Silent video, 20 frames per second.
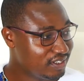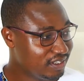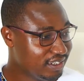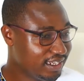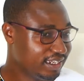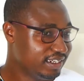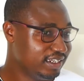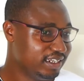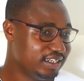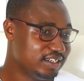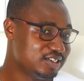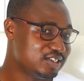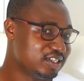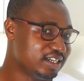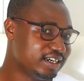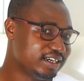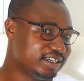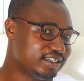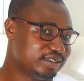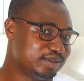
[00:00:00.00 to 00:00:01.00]
There are days
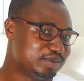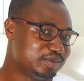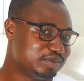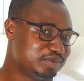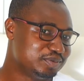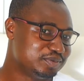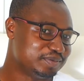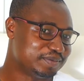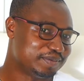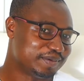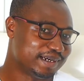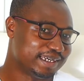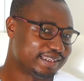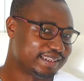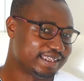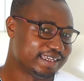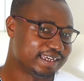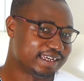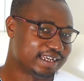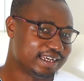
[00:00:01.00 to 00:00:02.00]
I
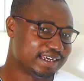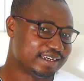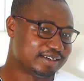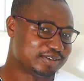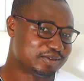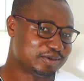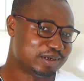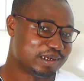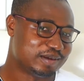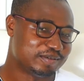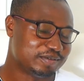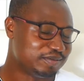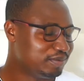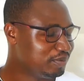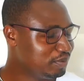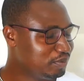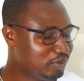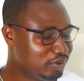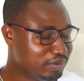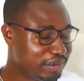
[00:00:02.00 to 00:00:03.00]
think I could have
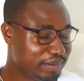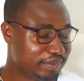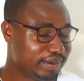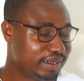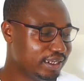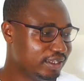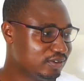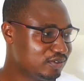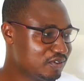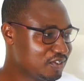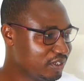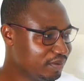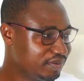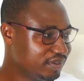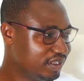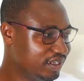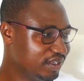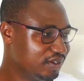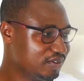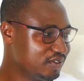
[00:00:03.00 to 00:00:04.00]
put my money into
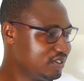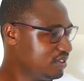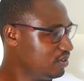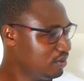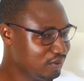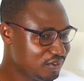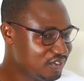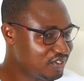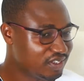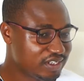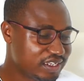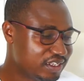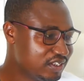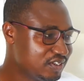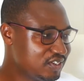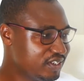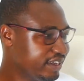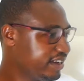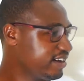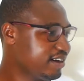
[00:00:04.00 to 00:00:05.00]
something else. Those days,
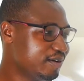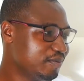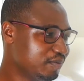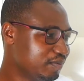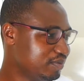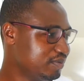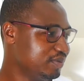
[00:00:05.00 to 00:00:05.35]
they come.